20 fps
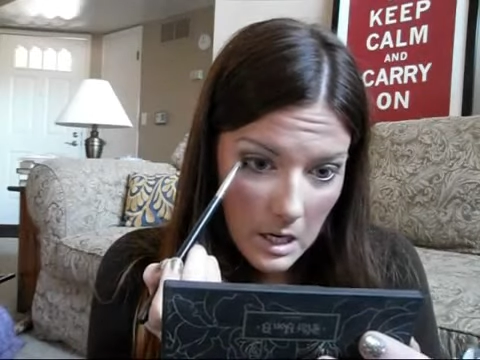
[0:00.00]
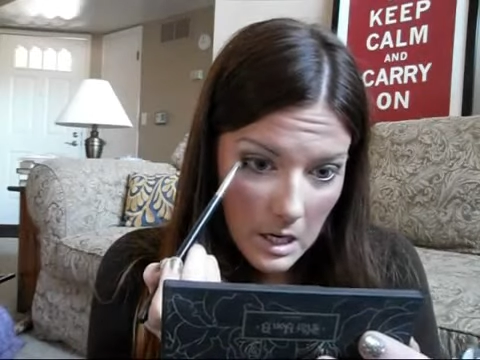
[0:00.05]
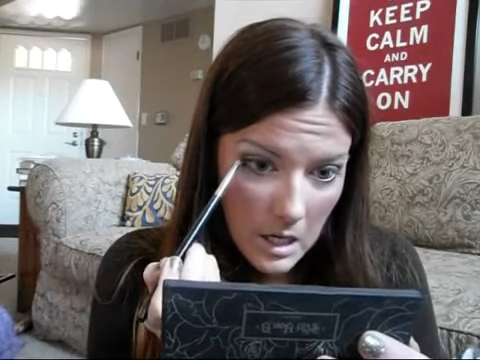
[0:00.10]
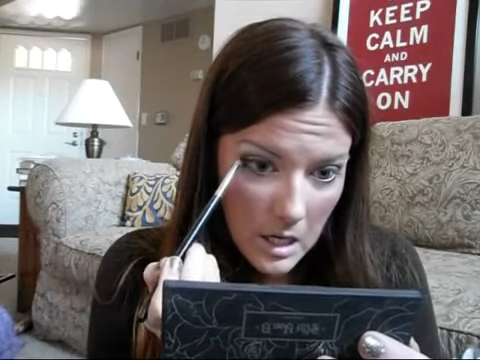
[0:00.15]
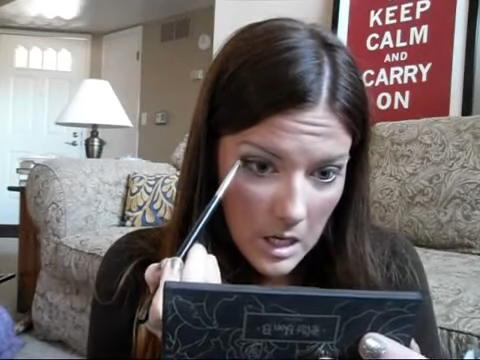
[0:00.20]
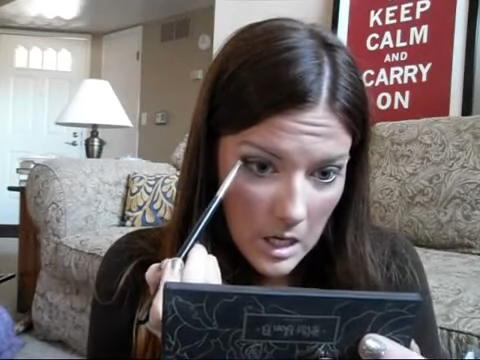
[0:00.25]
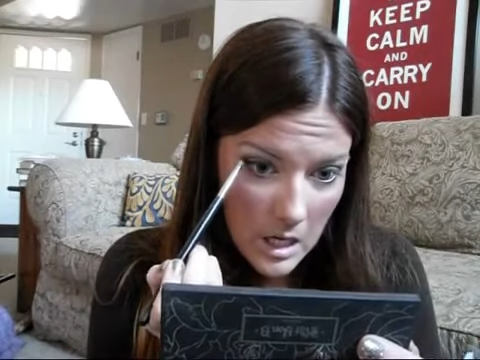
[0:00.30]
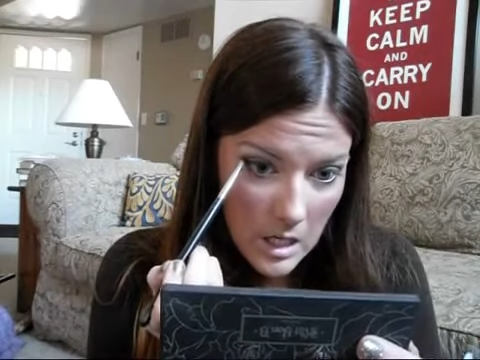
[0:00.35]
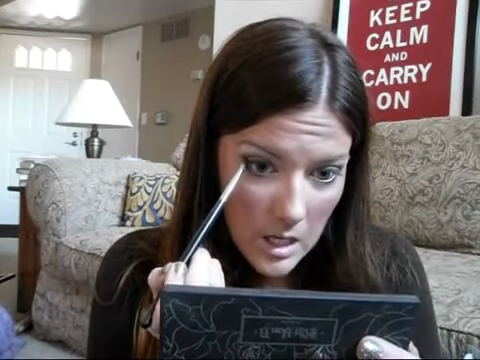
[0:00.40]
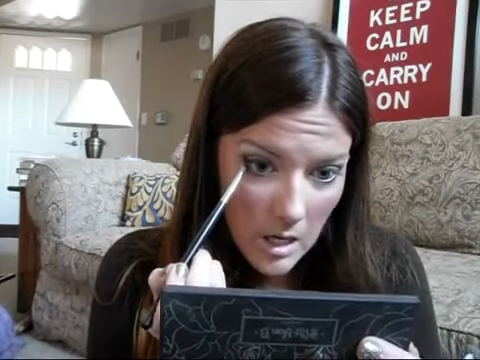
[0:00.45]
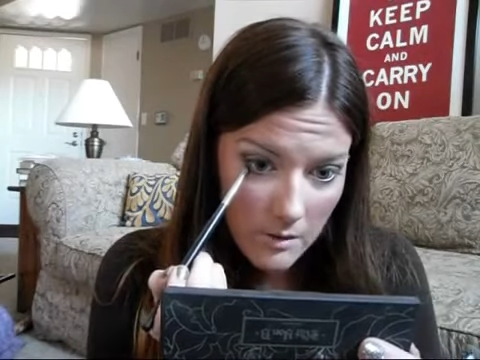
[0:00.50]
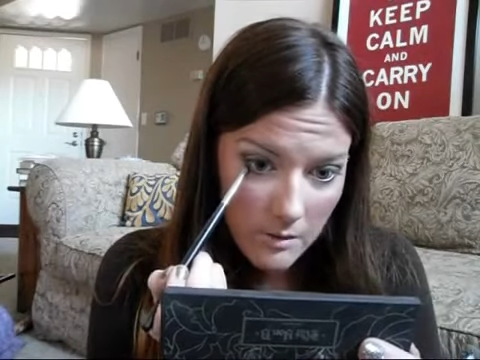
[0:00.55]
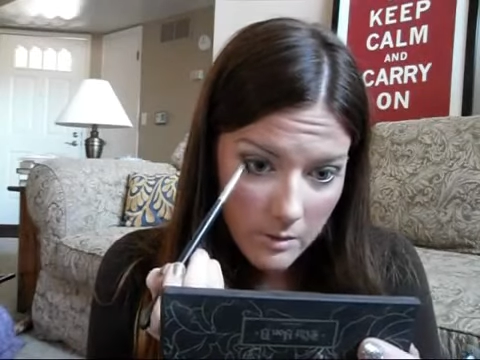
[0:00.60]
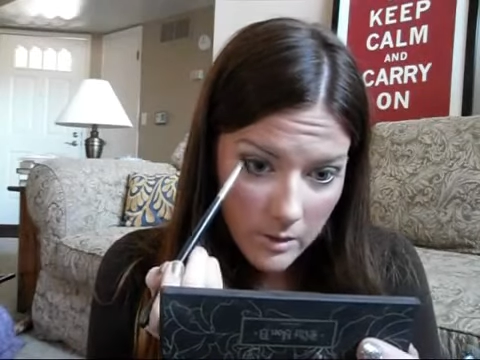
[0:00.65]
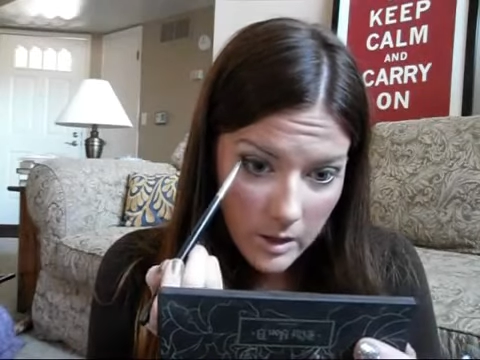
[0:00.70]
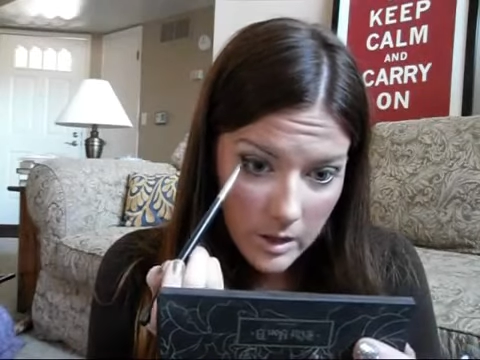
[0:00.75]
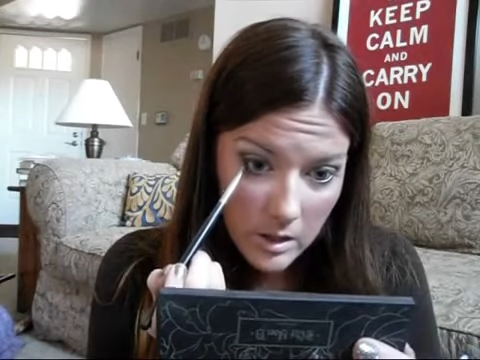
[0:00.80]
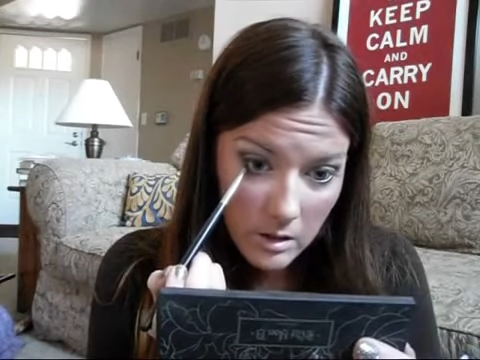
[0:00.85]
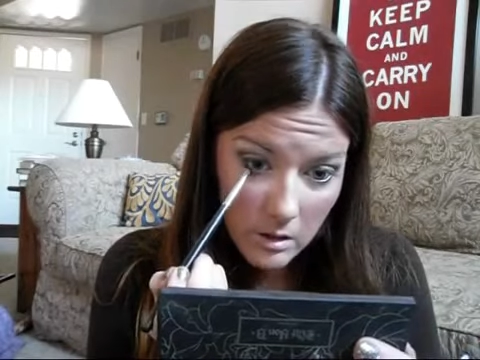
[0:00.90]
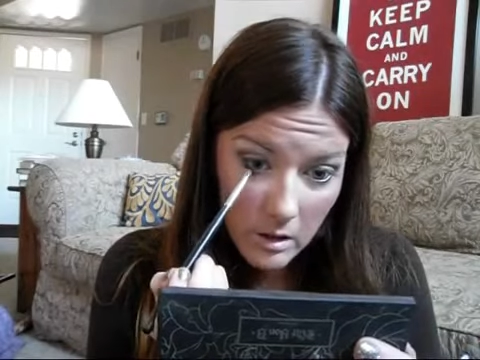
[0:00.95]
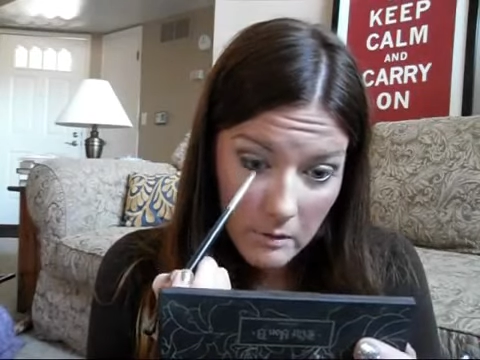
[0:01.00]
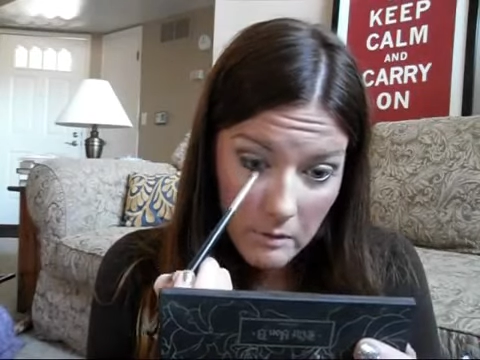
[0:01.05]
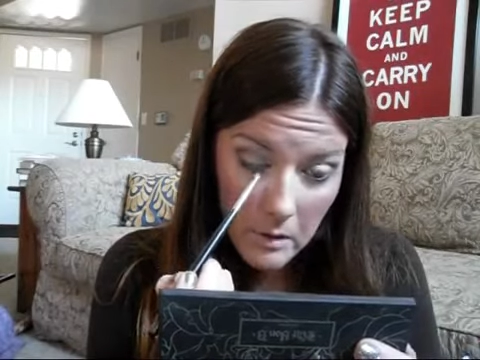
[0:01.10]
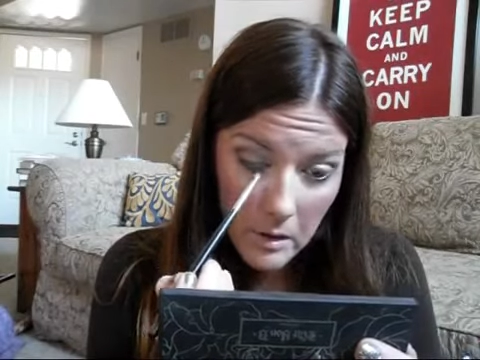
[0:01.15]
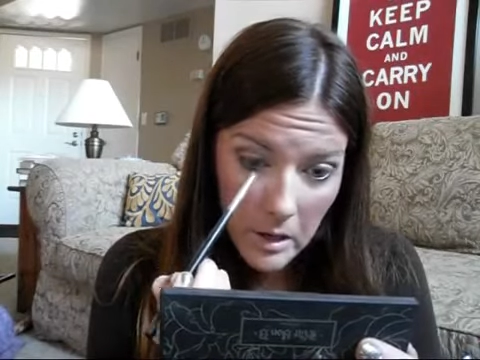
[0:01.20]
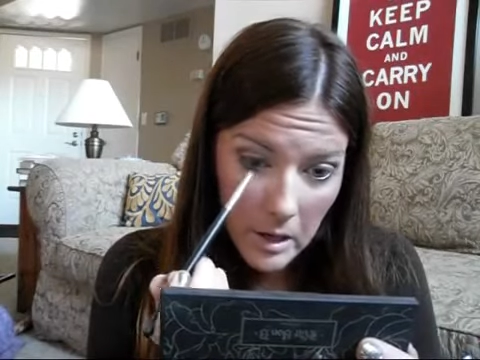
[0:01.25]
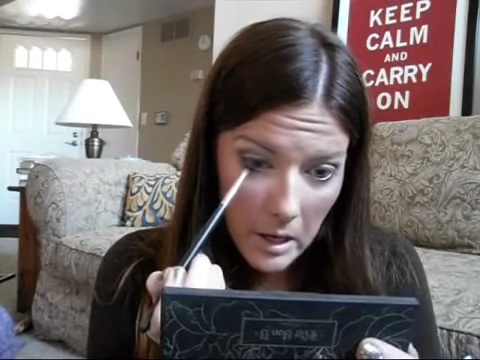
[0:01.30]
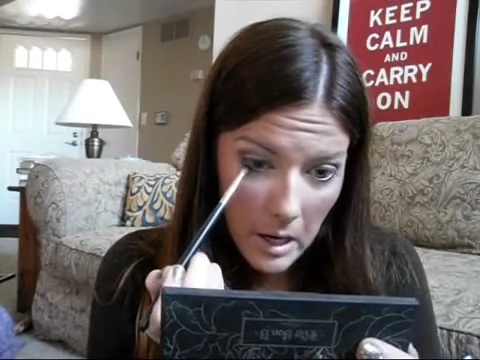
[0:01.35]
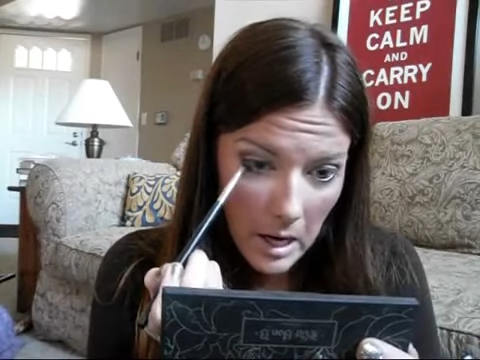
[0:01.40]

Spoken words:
and he definitely delivered.